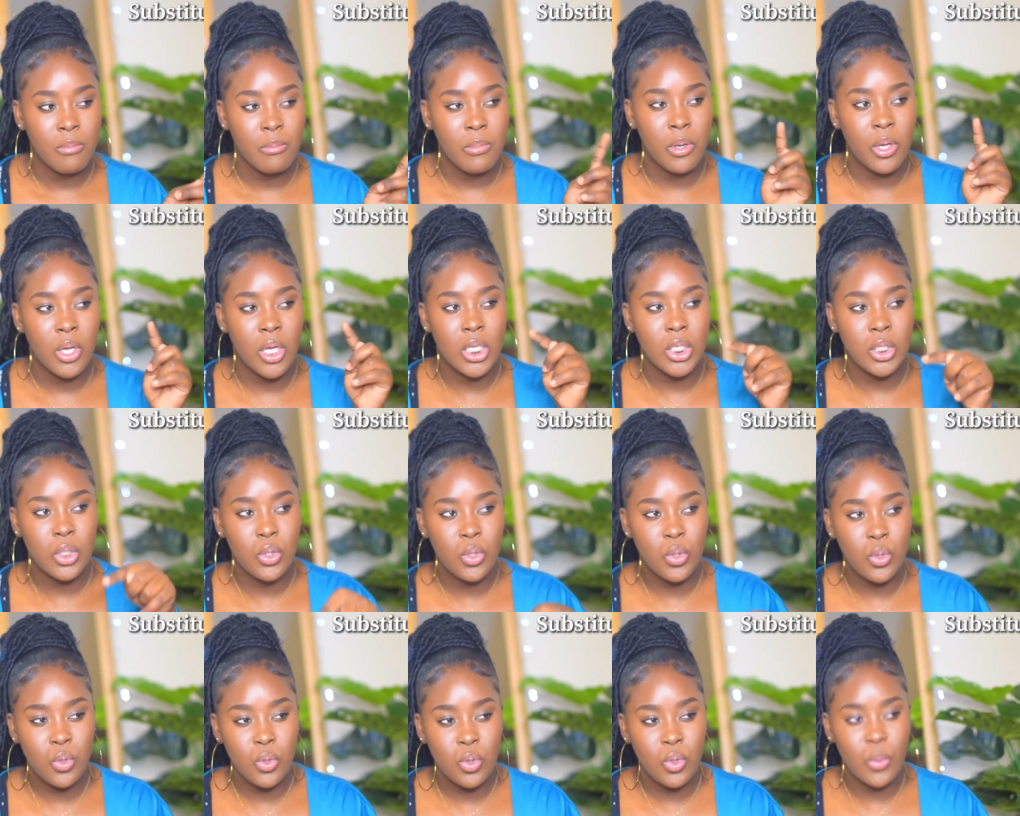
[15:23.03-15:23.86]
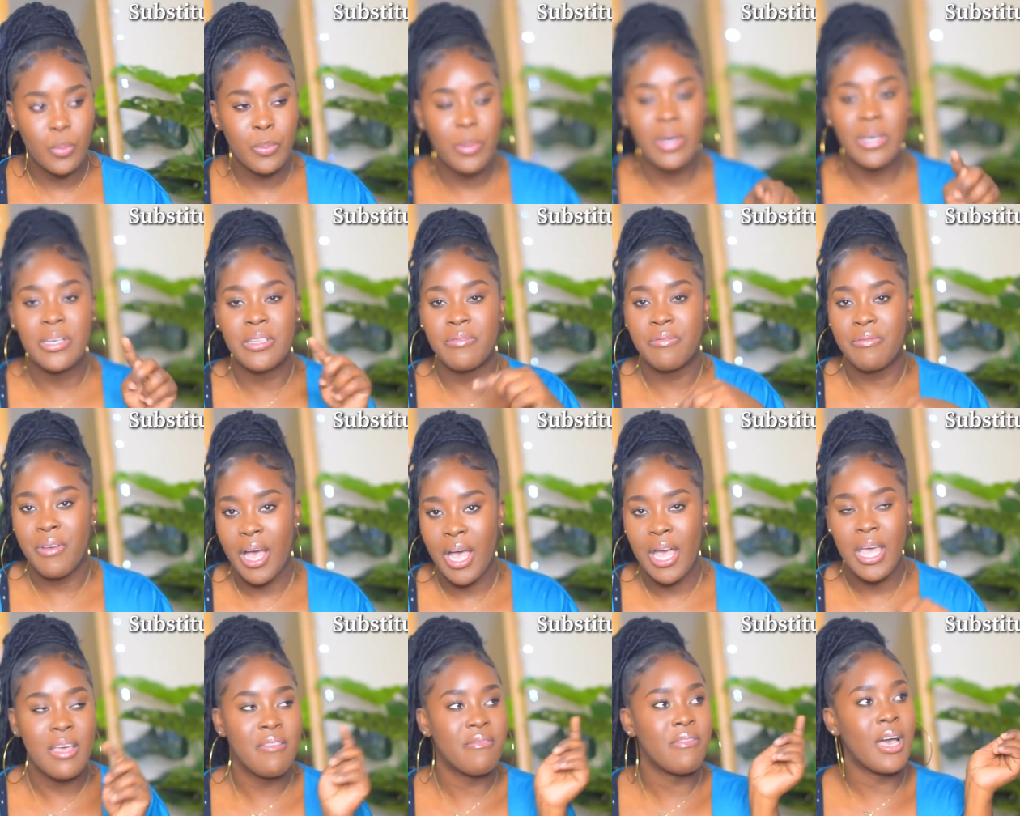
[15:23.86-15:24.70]
and
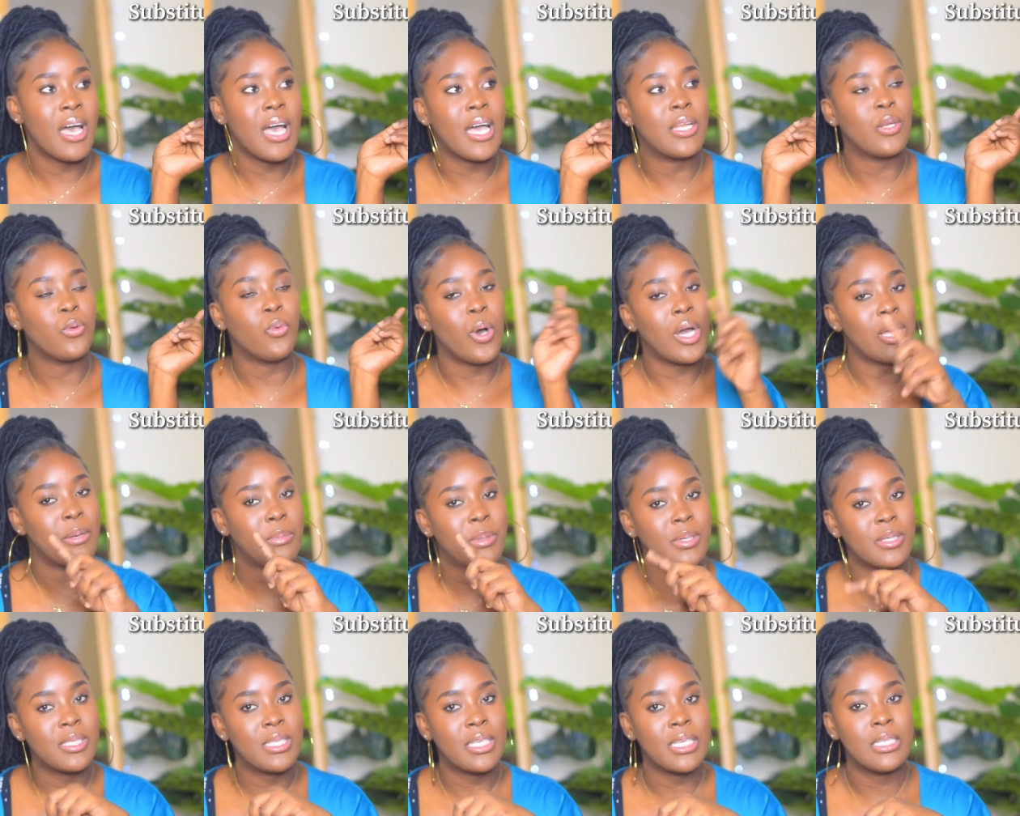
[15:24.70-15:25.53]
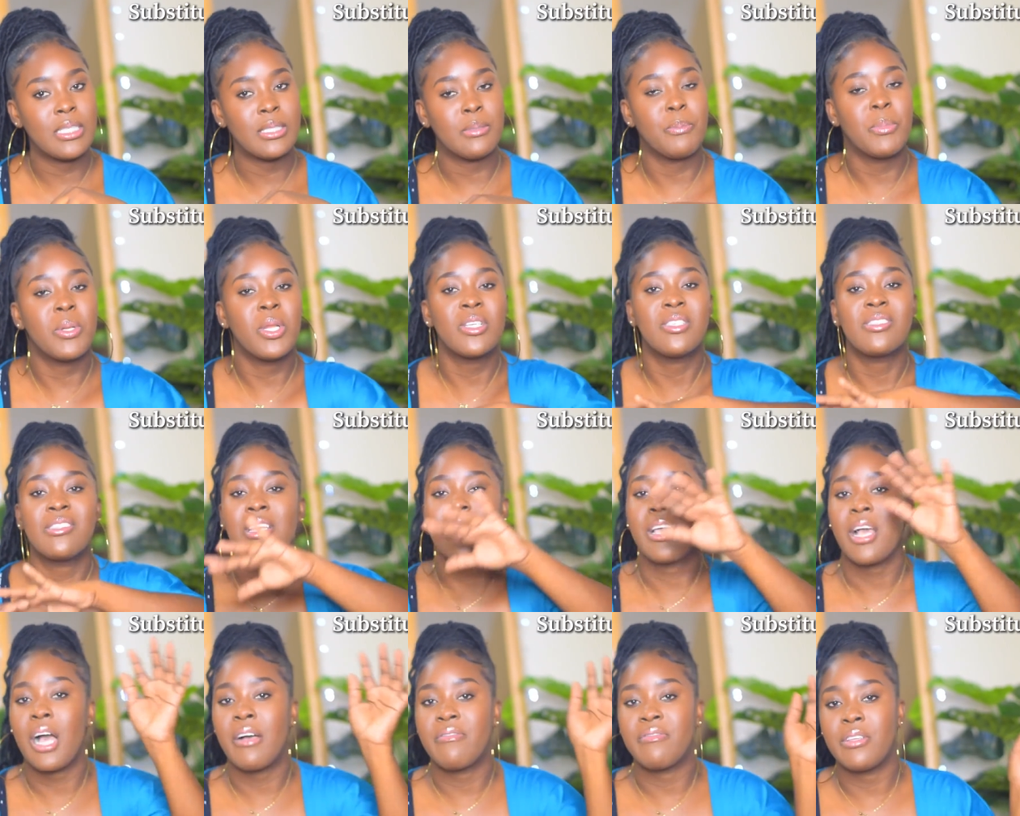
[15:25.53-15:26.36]
1%. Plus, they
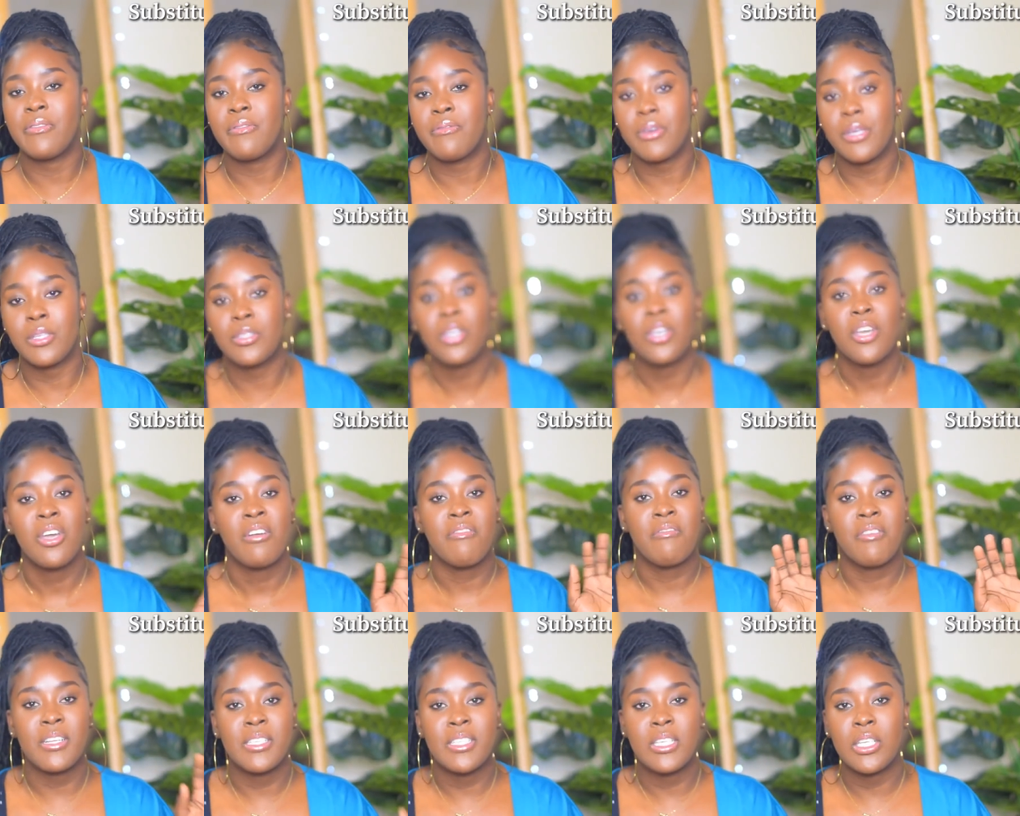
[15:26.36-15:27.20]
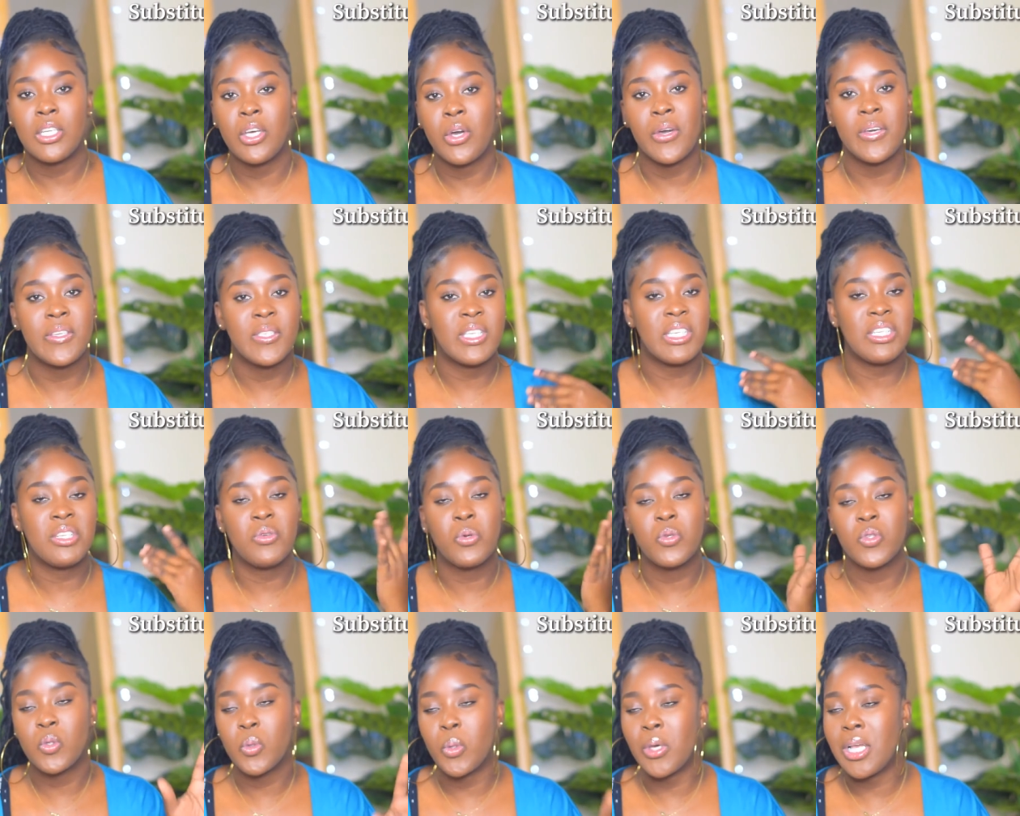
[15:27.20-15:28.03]
have different retinoids in
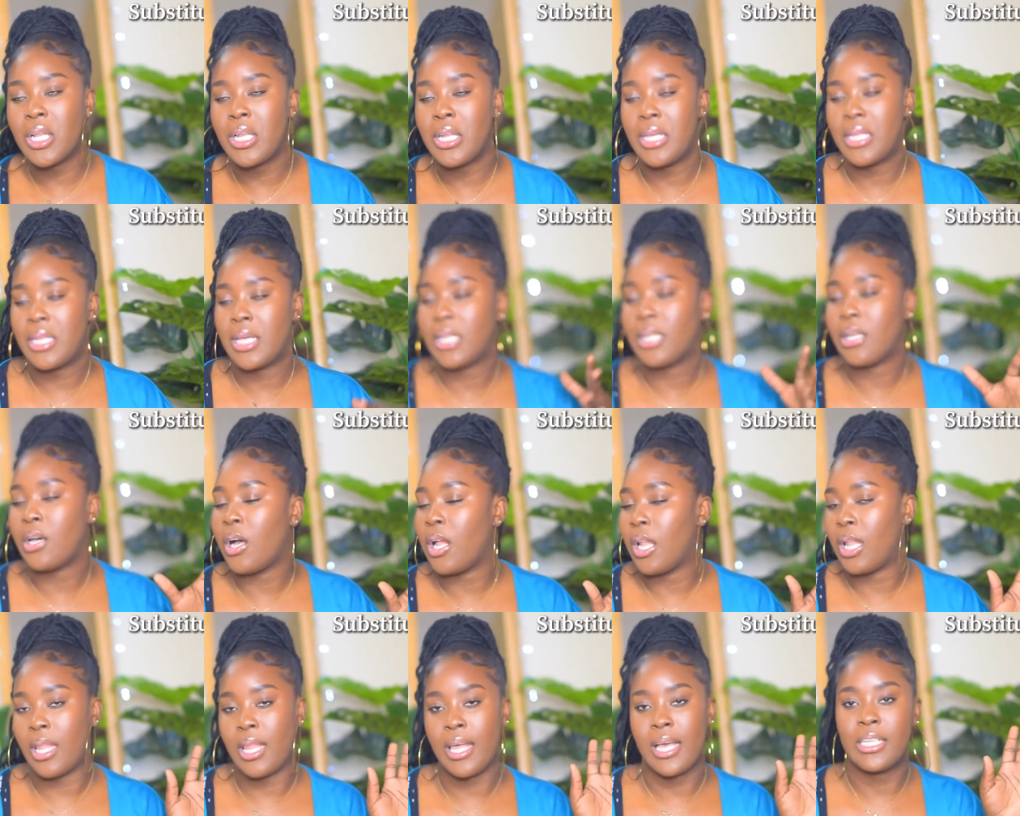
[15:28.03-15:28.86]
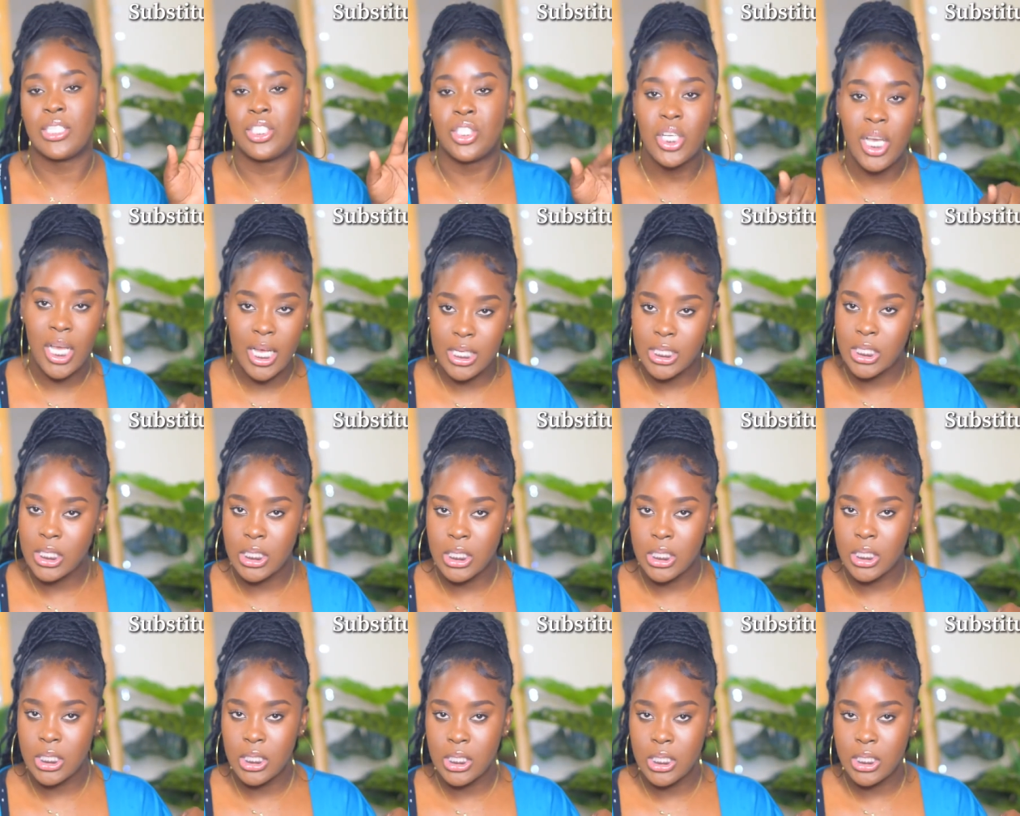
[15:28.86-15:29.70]
squalane and all of that
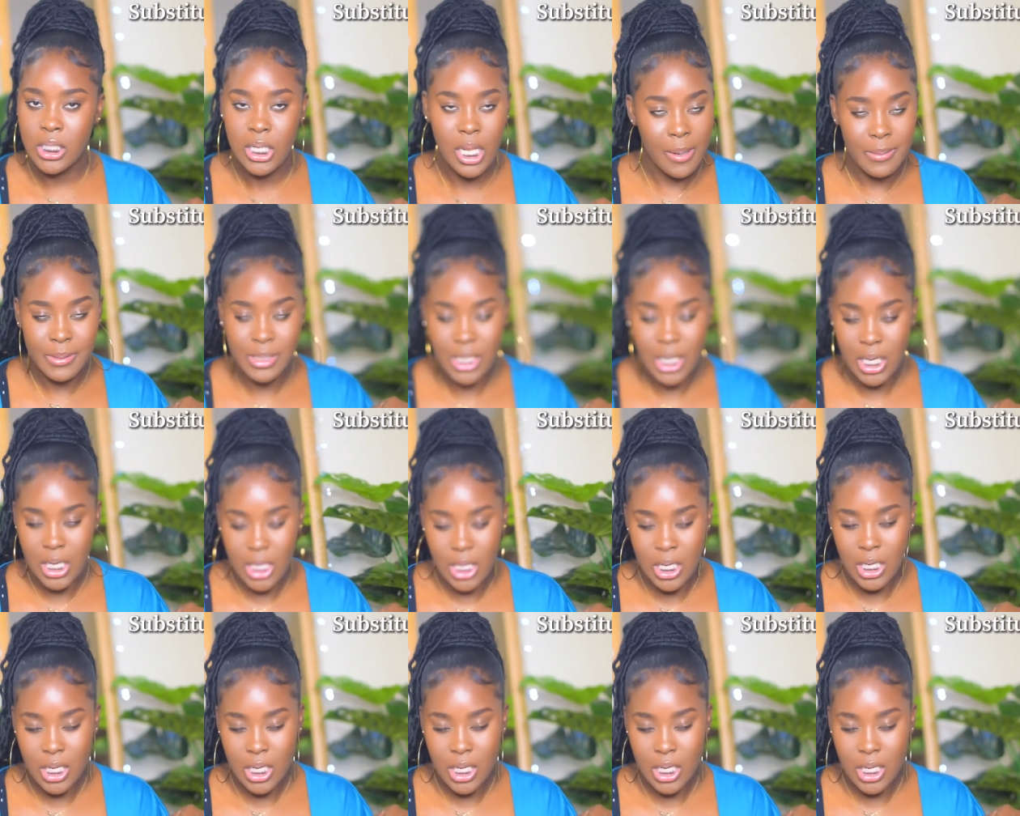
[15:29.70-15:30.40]
jazz. You know what I'm saying?